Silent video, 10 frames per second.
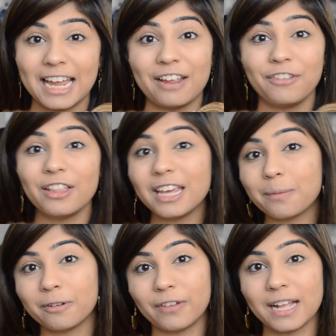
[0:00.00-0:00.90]
and I feel like
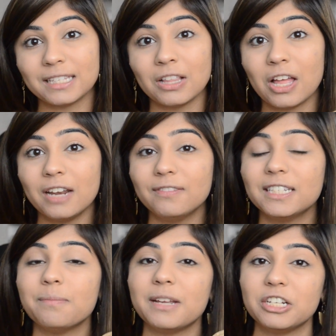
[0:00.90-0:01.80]
it provides a lot of
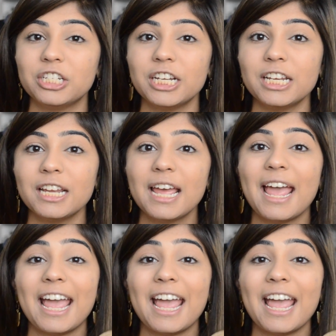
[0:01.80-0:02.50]
dimension